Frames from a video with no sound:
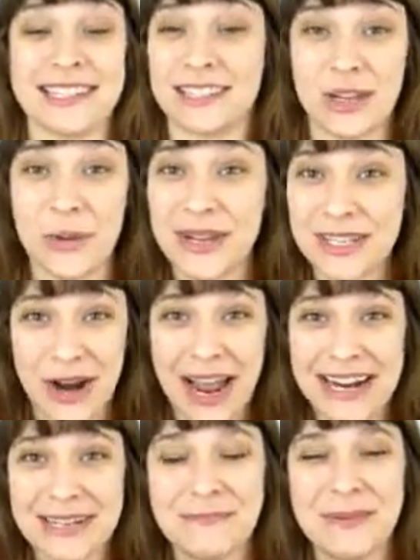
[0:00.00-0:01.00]
So he's
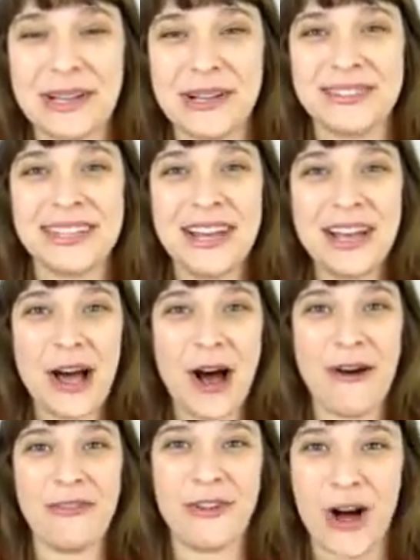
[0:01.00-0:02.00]
trying to build
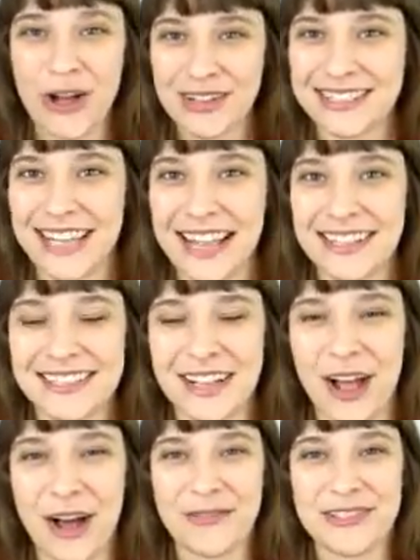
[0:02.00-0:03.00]
a false sense
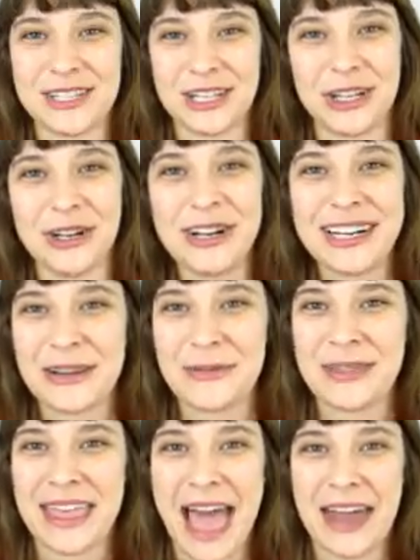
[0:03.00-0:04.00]
of security
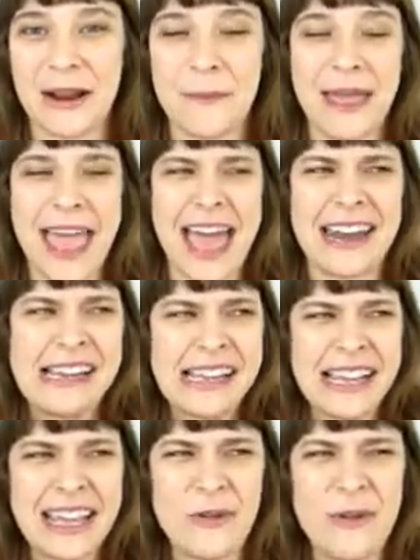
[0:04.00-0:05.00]
with Adam, and
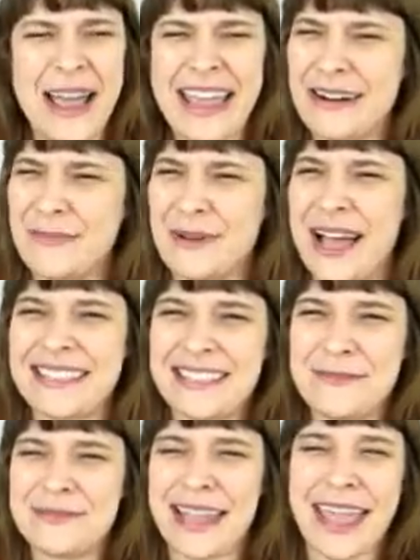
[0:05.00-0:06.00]
in a way, it almost, it
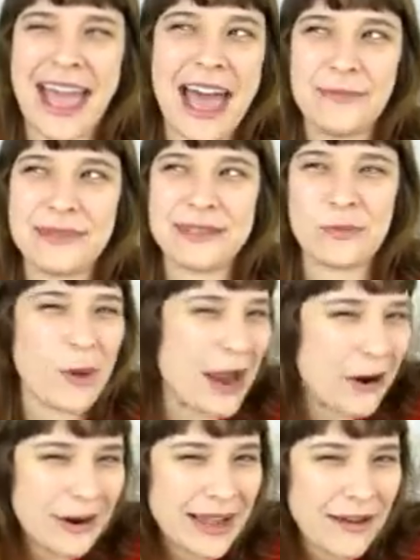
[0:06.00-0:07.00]
seems like Adam is
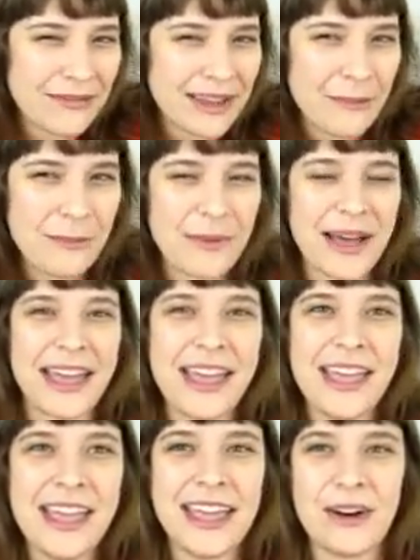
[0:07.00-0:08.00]
wary of it, but
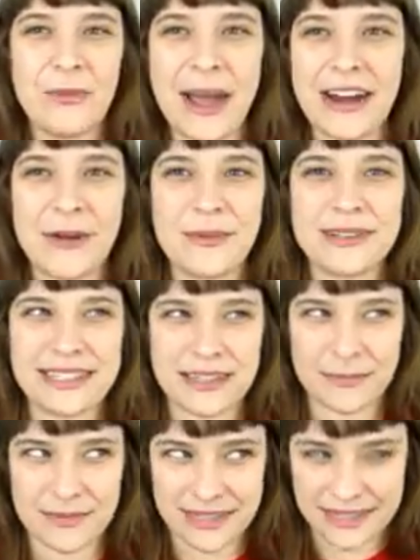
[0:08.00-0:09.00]
in a way, it almost
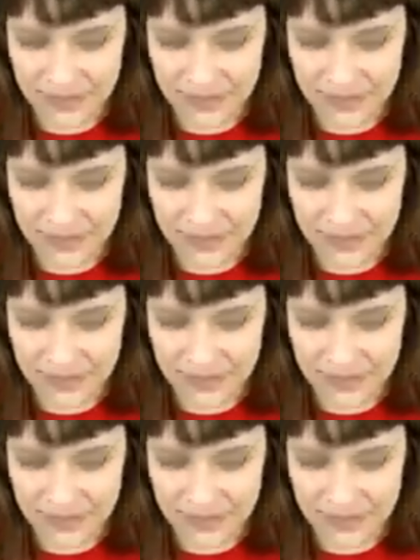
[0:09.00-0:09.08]
seems as